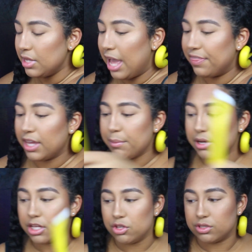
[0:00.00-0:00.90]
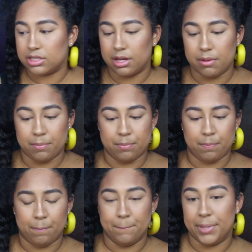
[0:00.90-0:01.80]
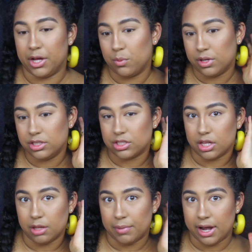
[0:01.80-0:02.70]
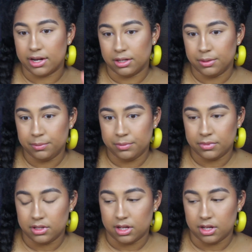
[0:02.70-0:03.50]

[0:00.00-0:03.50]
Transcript: I think I'm going to use the big ones on the bottom.